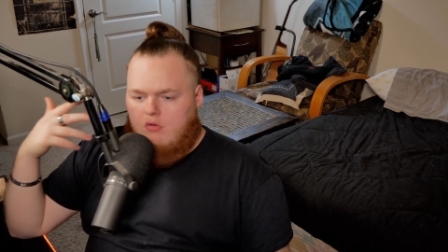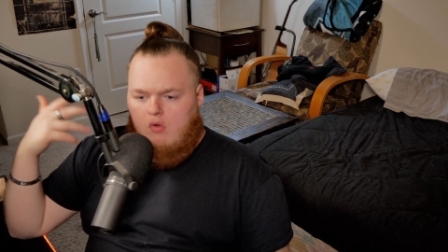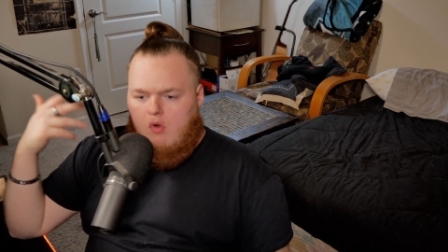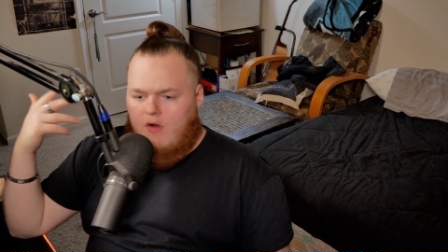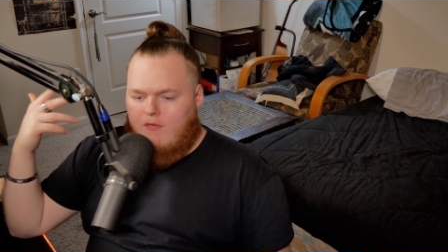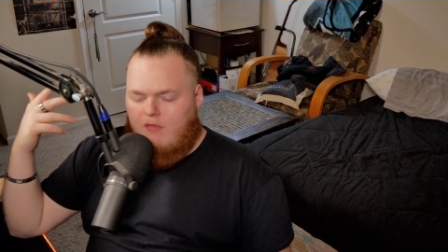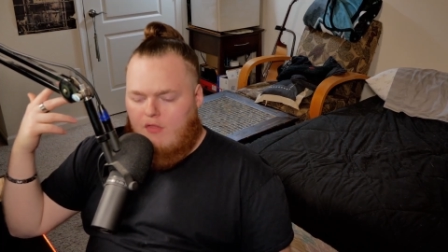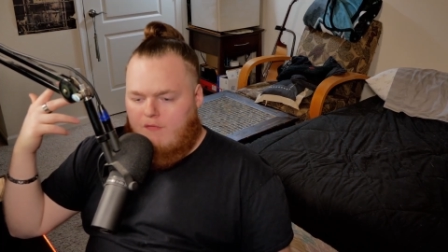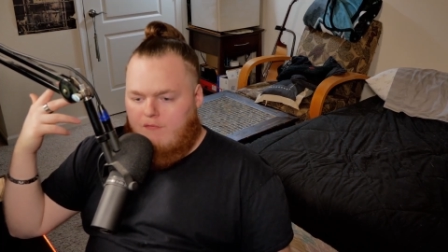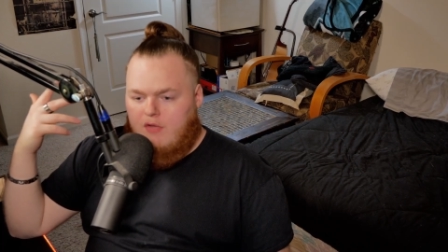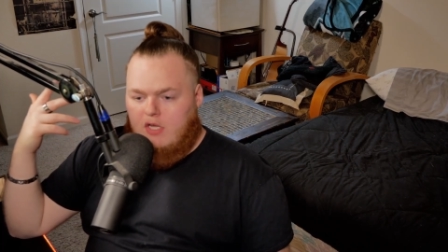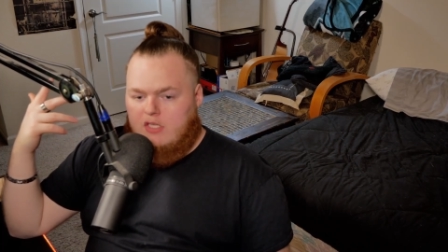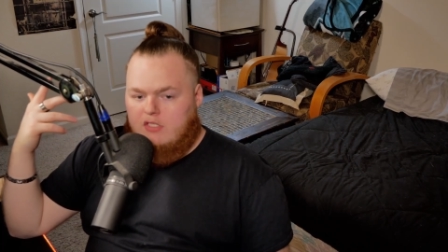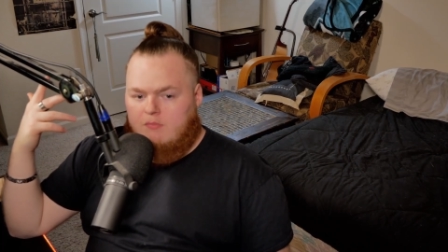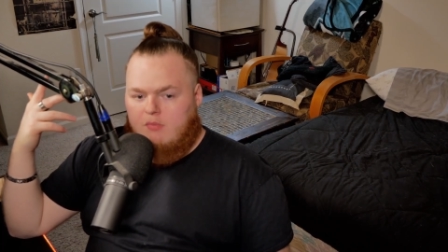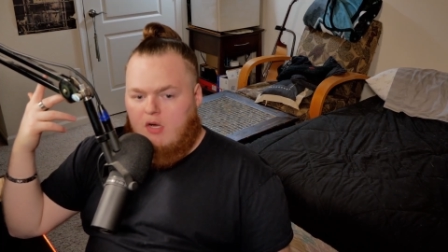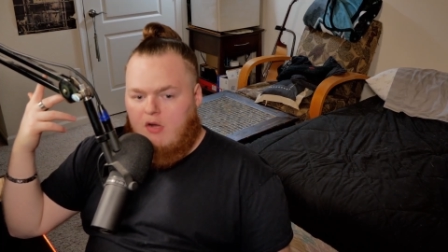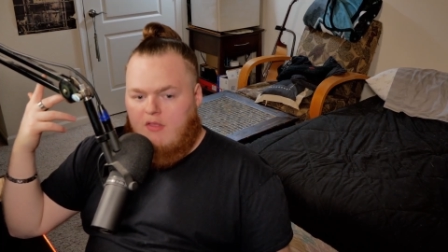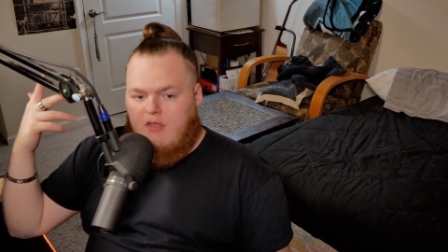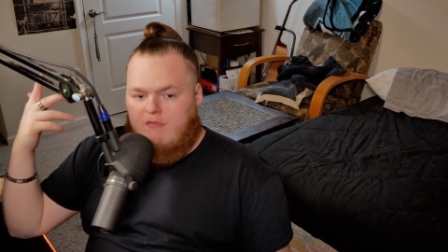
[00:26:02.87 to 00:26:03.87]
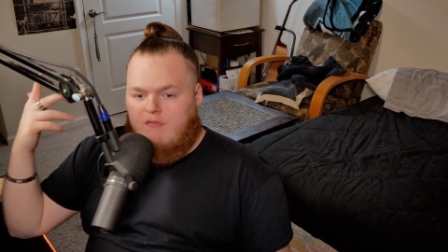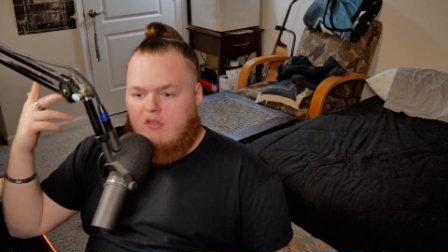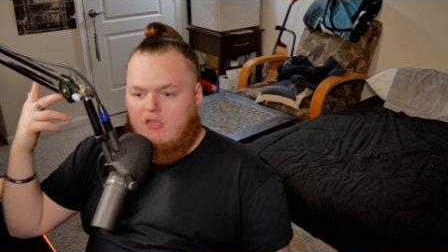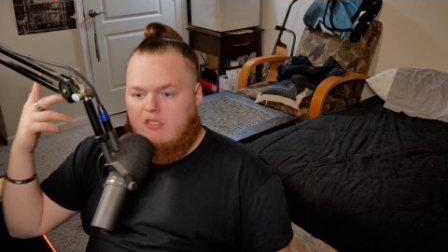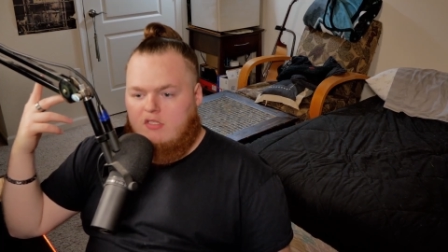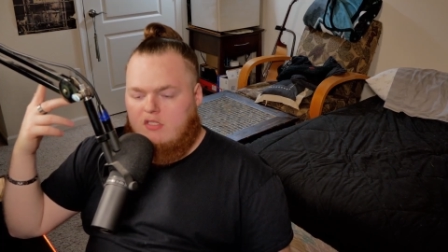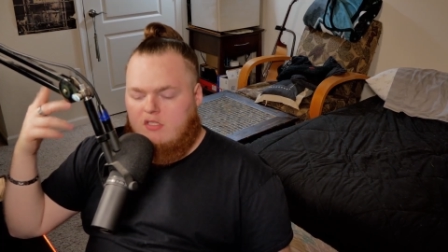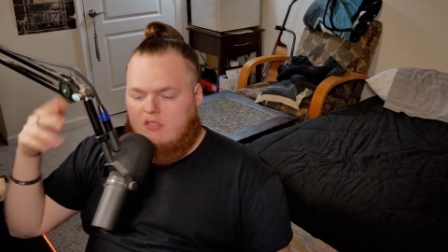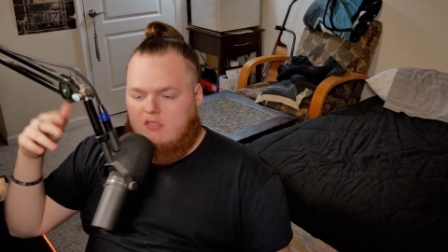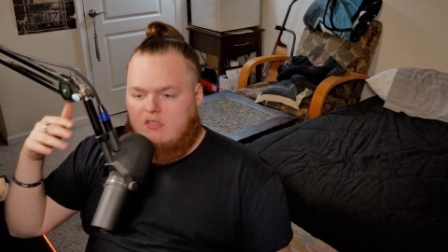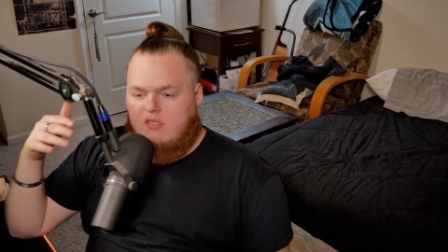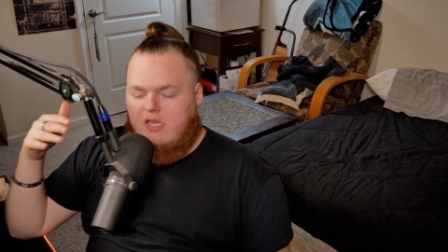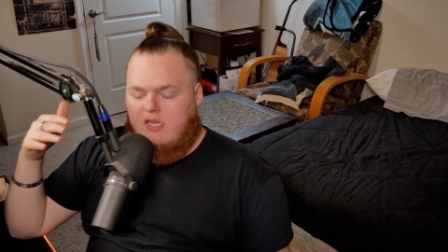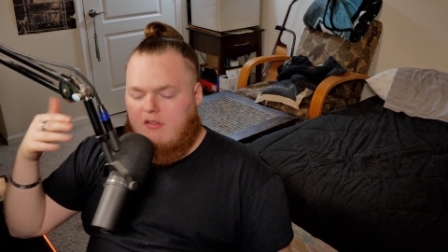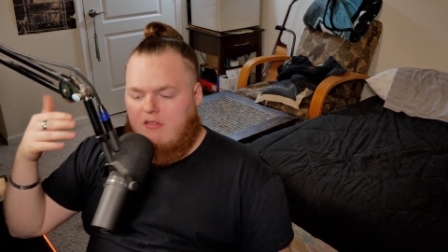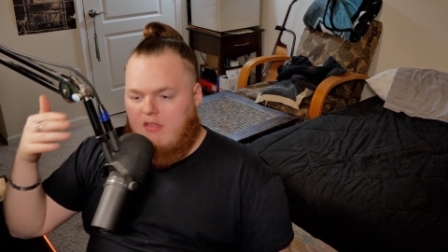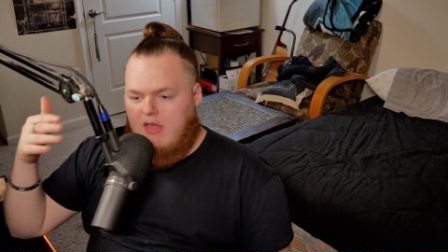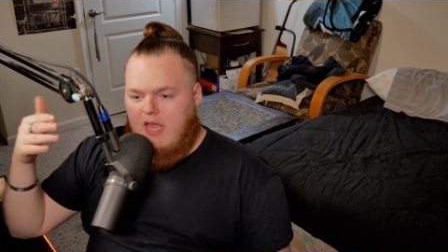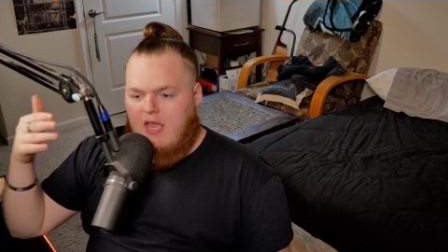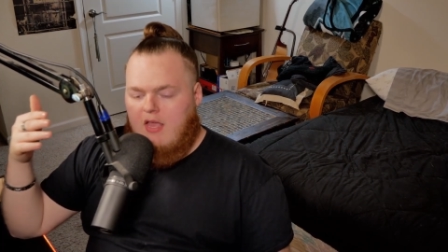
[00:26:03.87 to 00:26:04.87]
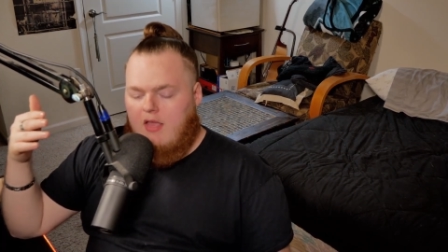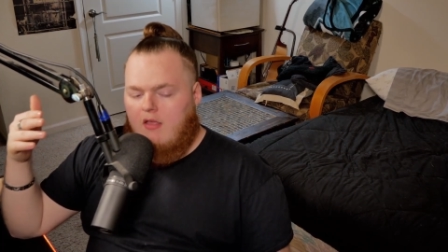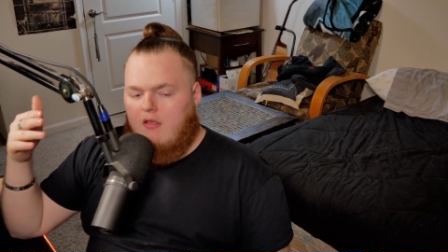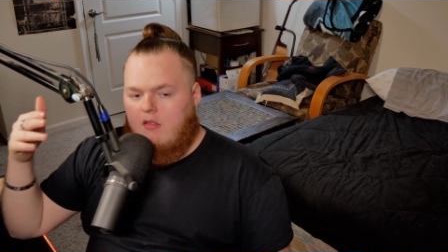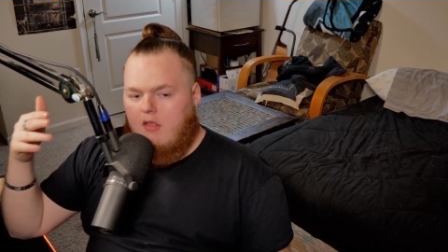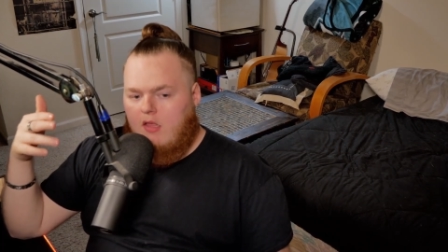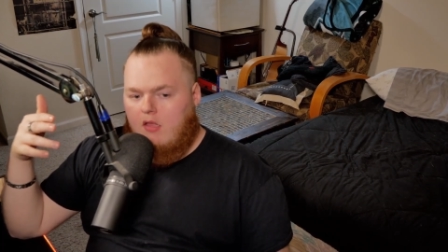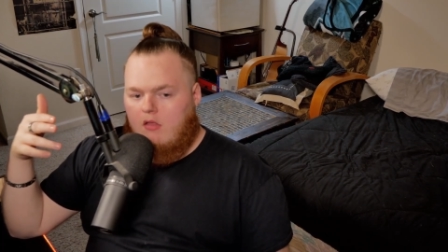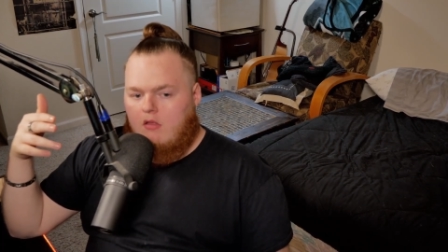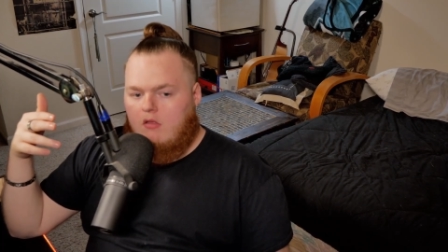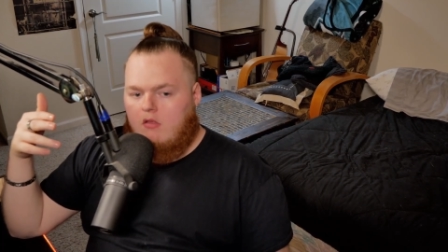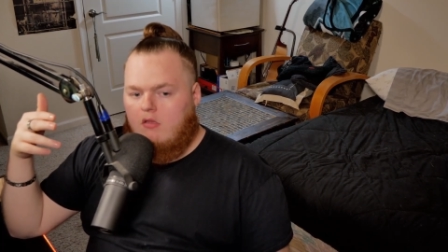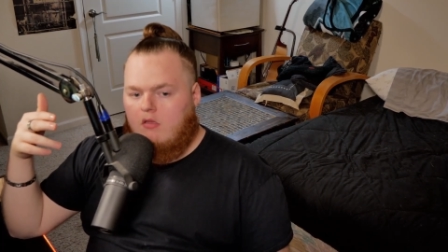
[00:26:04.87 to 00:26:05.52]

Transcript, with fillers: whoever the fuck is part of that village since like they like